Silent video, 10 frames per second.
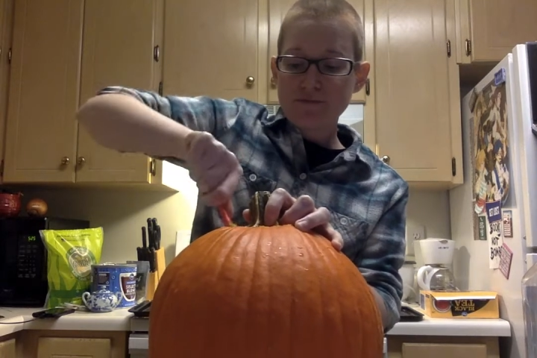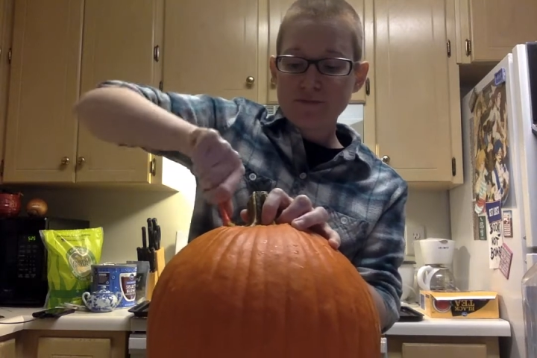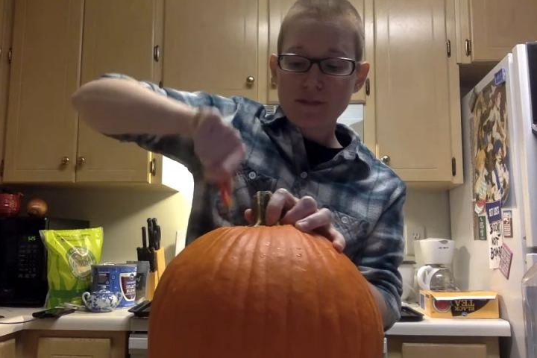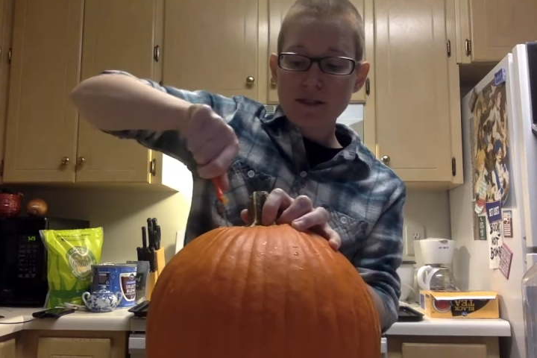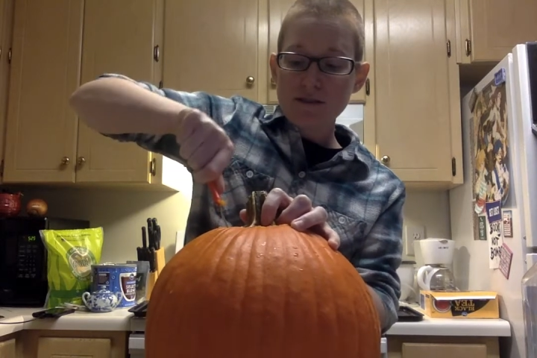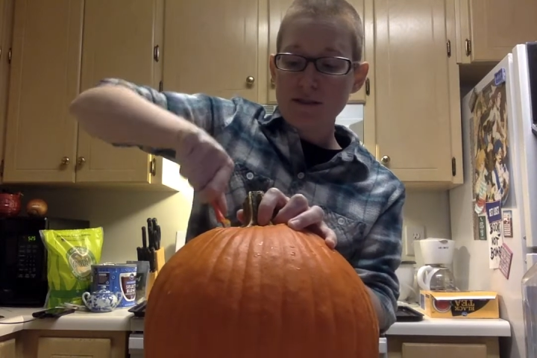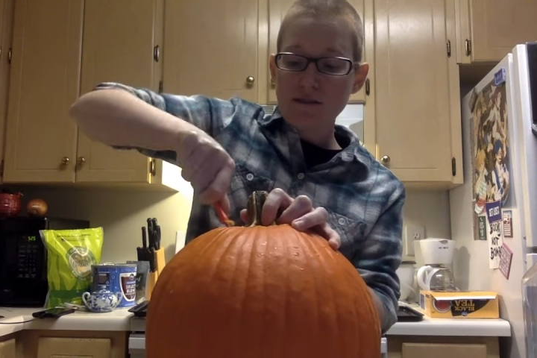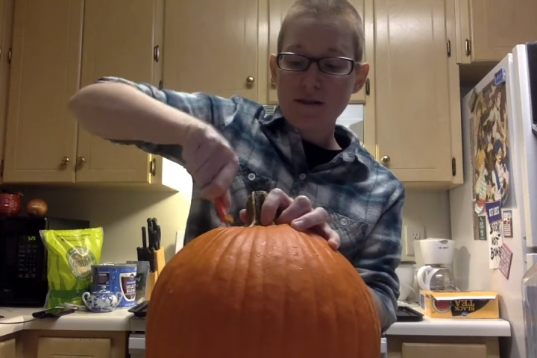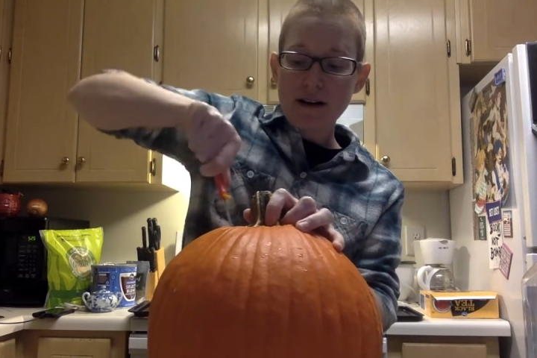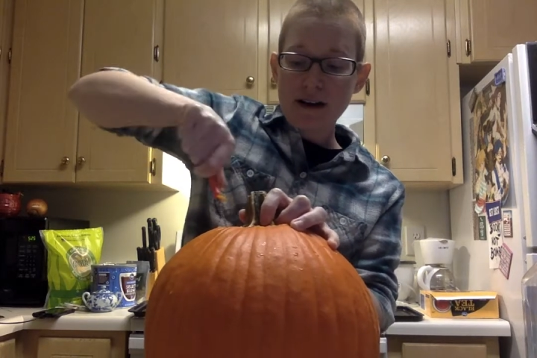
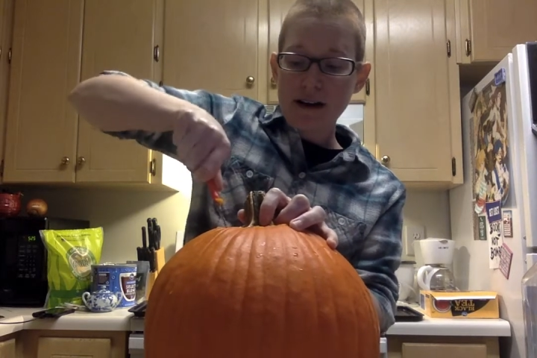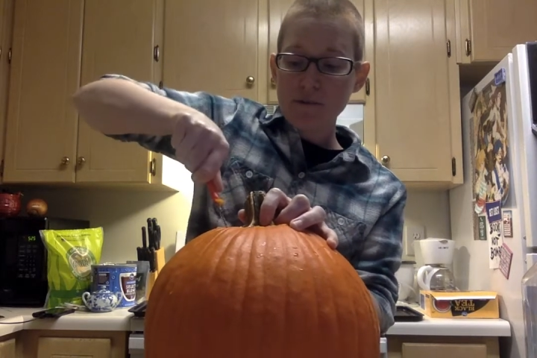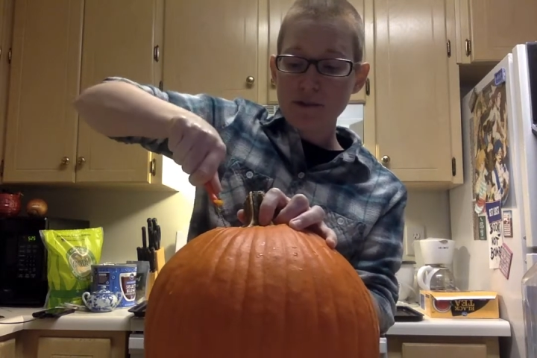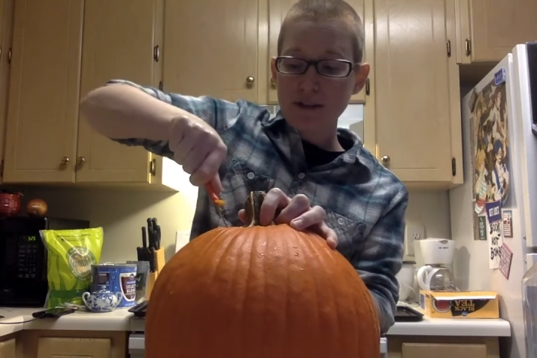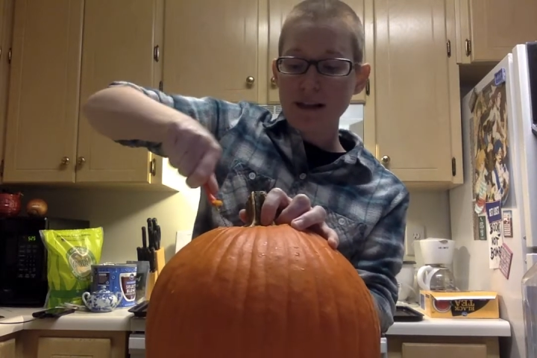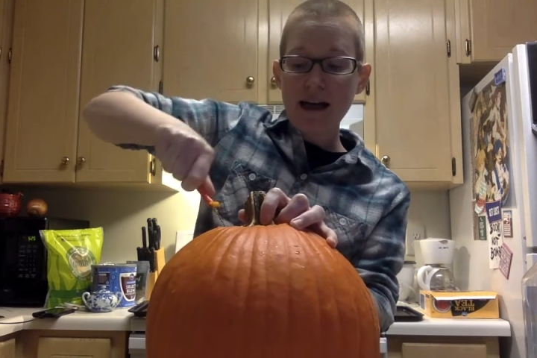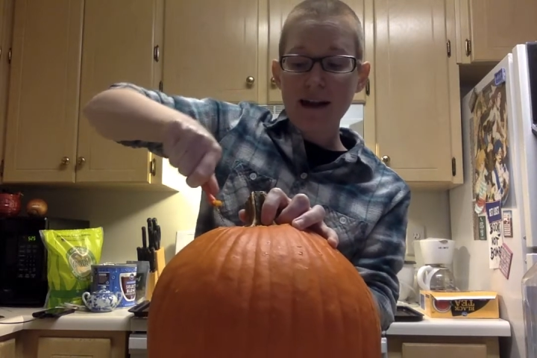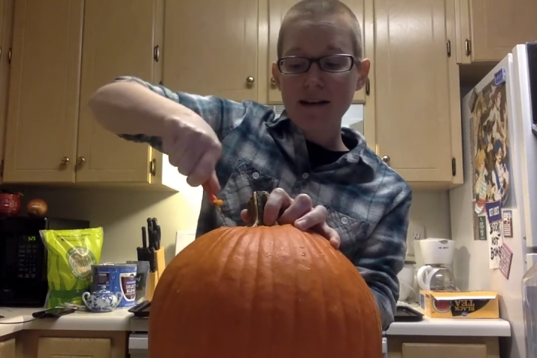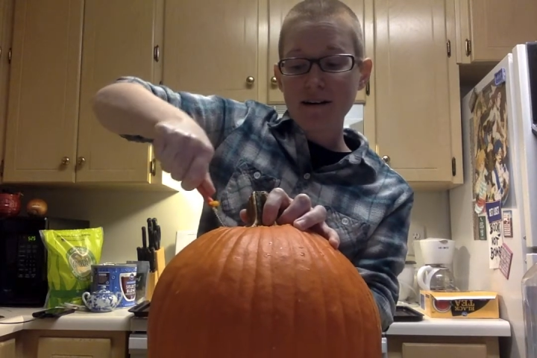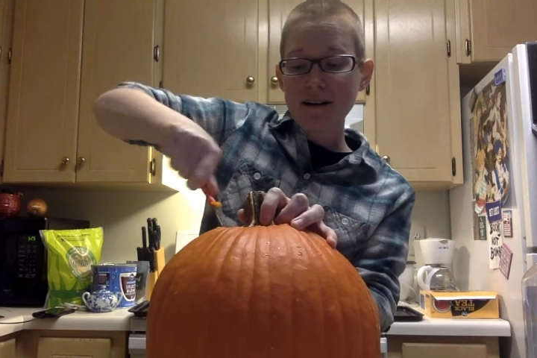So I'm really glad
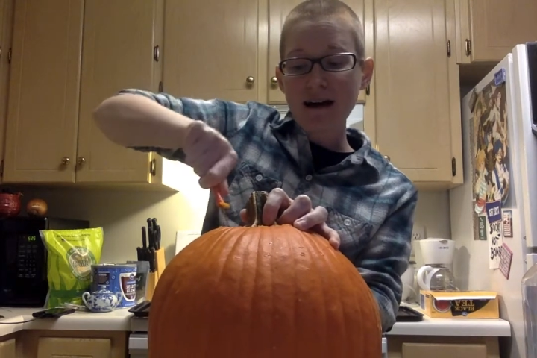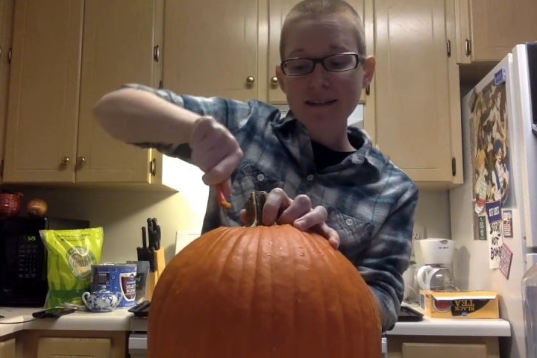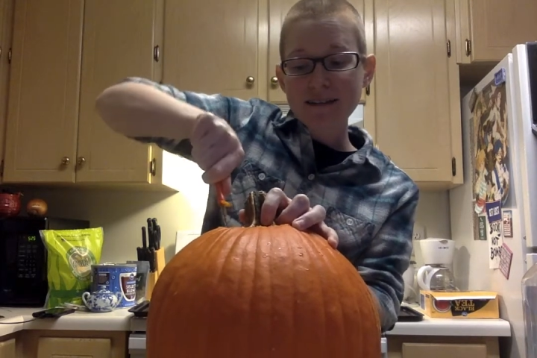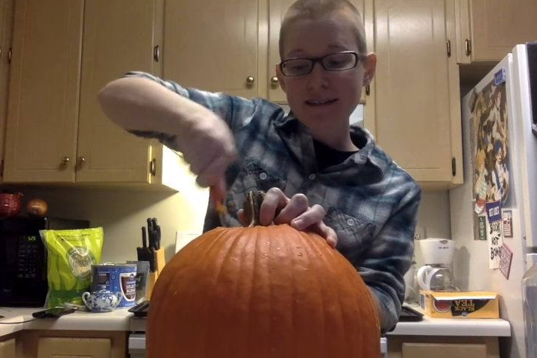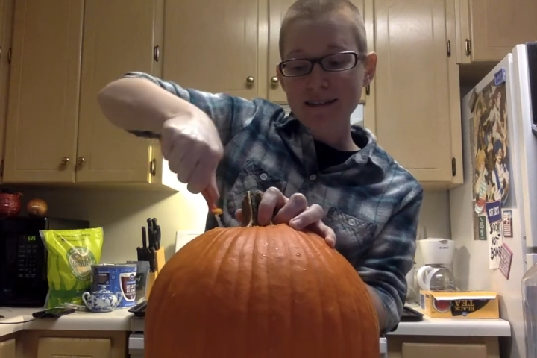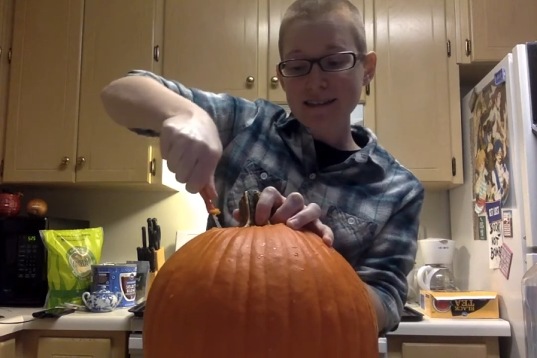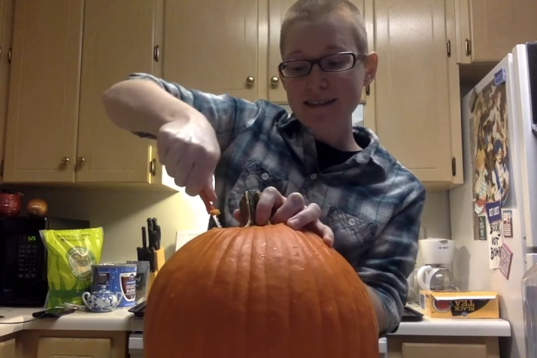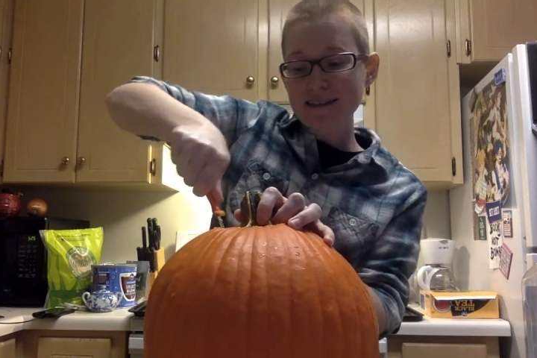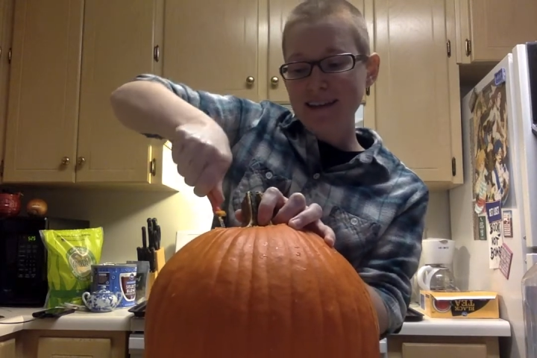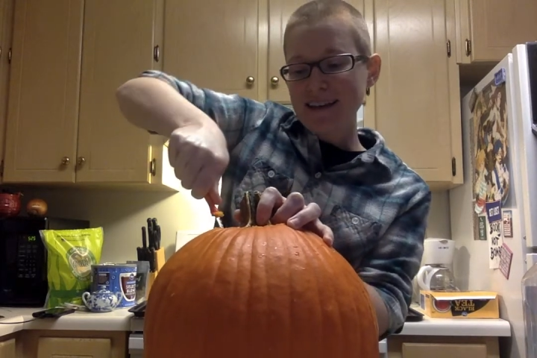I hung on to this,